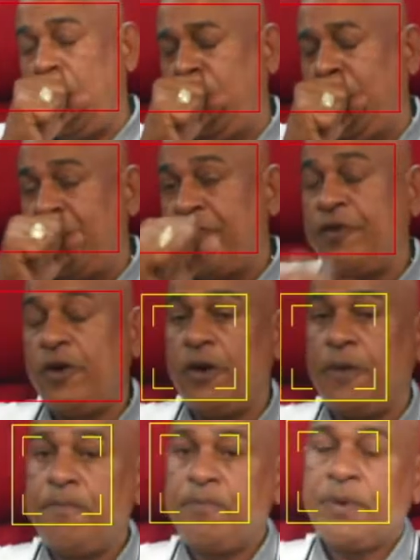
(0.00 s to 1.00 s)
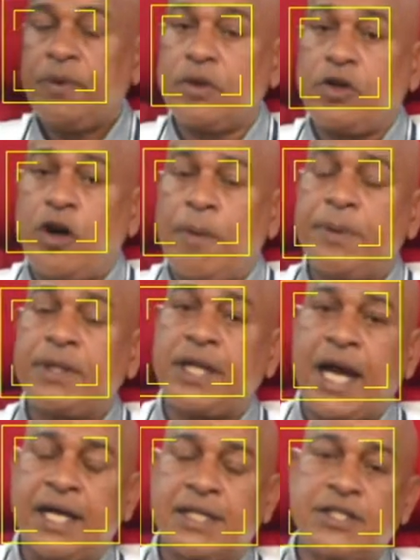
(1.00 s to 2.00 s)
for couple
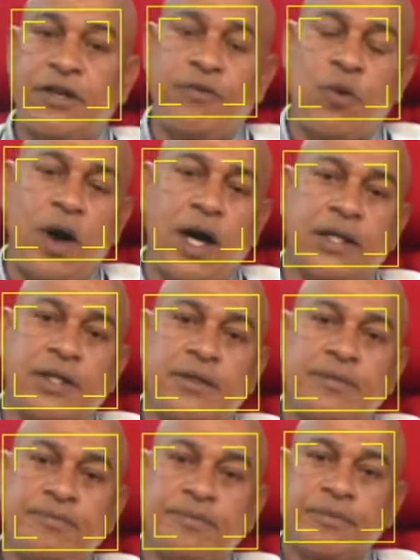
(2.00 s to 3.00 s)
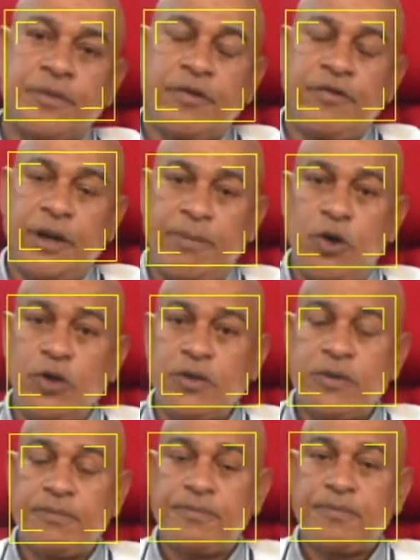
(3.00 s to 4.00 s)
tanks of water for the boat?
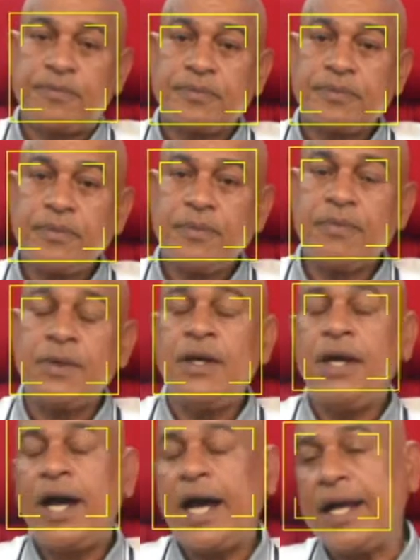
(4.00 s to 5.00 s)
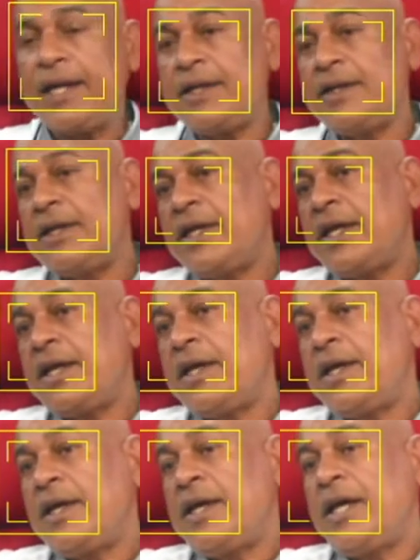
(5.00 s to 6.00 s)
And
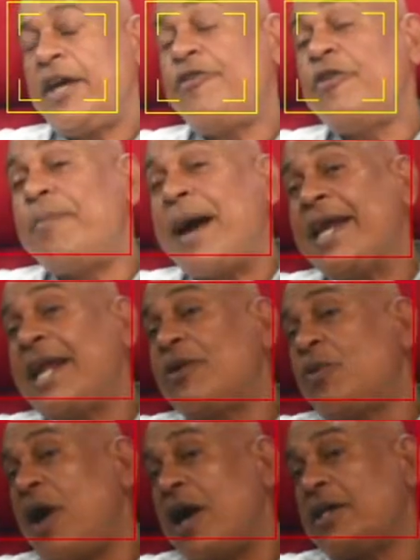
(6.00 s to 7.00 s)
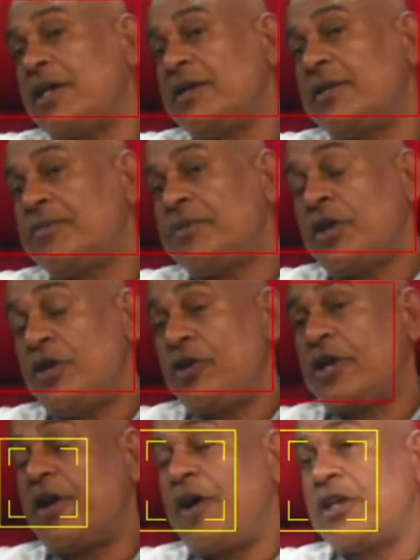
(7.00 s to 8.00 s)
if you buy that water, you
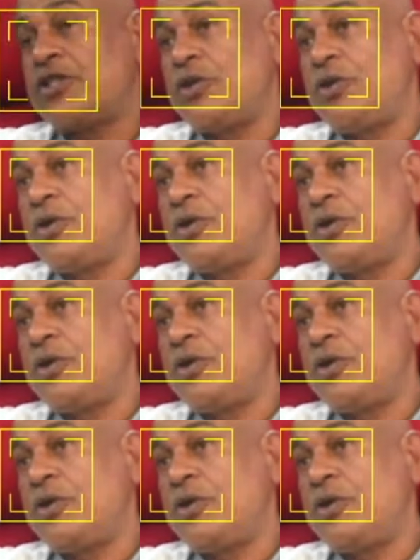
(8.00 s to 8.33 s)
can also